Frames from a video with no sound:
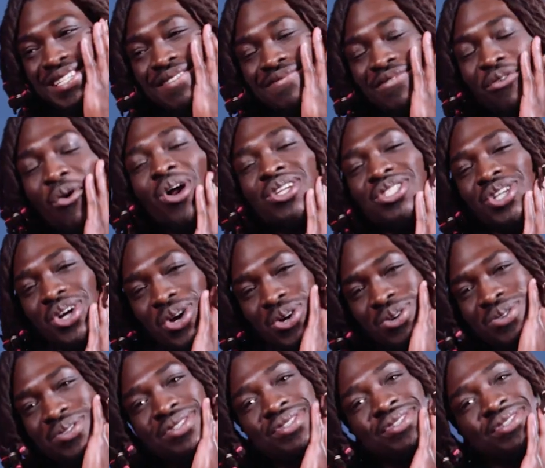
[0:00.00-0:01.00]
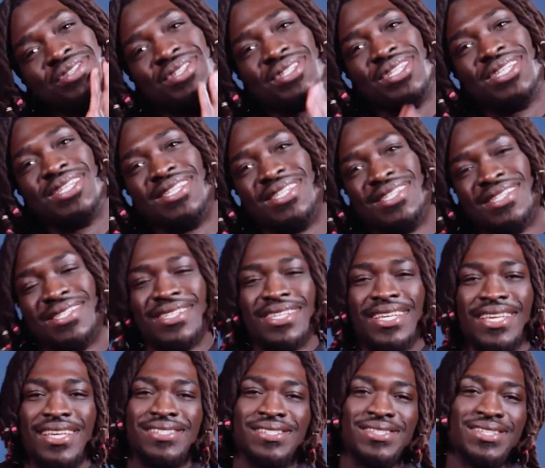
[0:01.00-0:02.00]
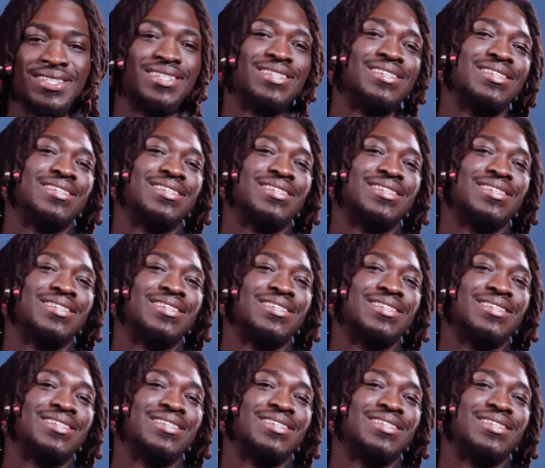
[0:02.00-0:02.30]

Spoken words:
400 hurdles, easily.